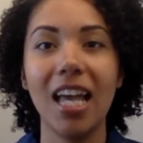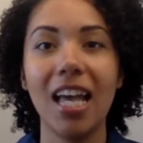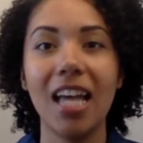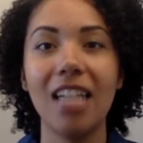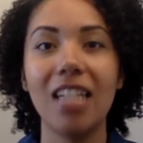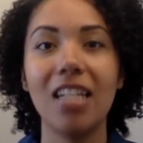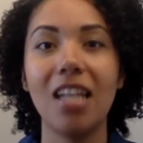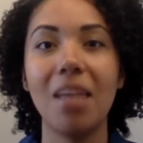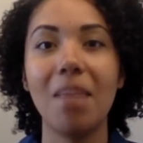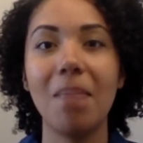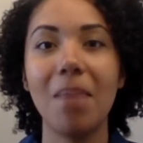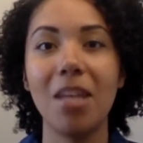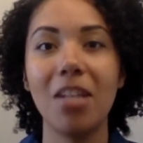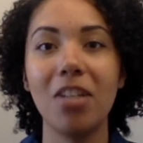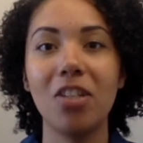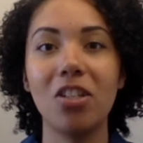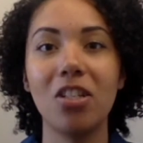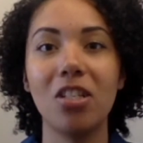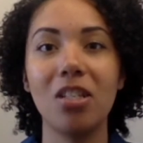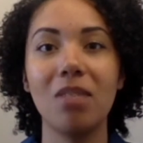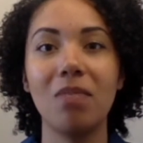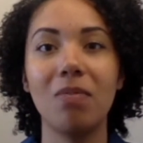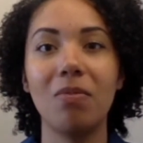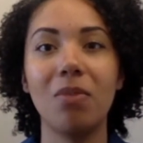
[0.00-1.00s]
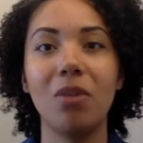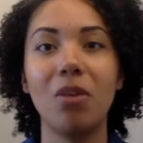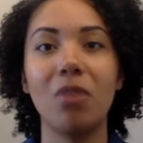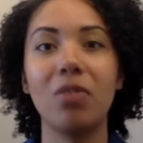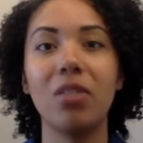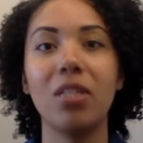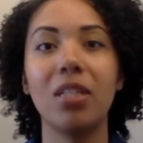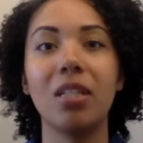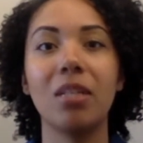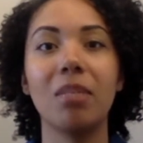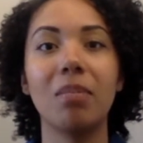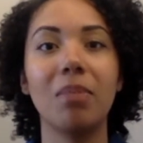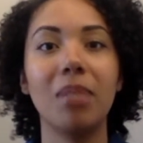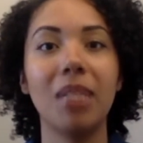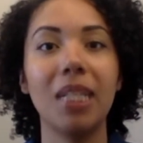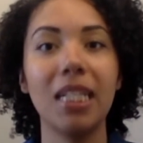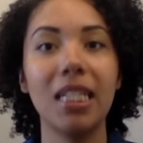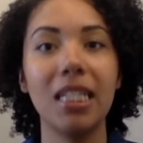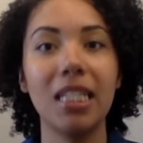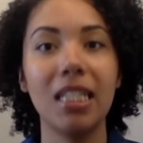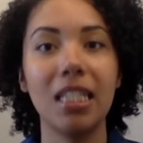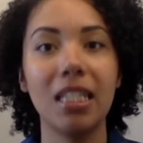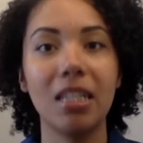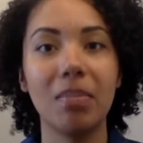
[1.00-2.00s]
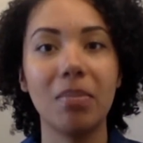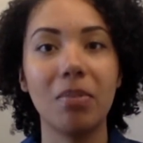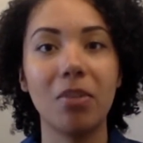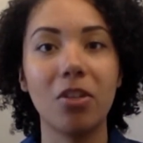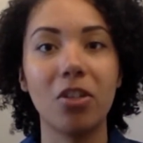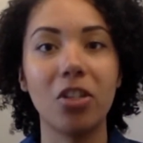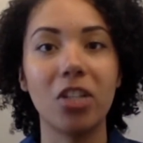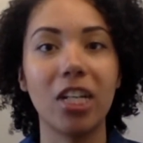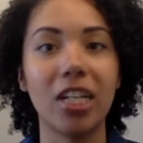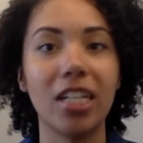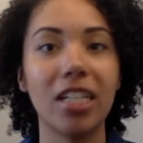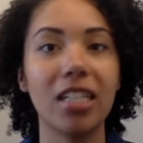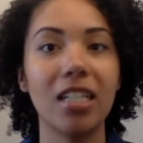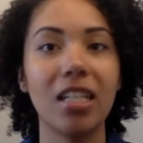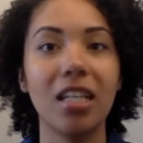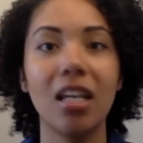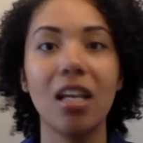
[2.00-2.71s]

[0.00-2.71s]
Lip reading: dimensions involved in completing the project,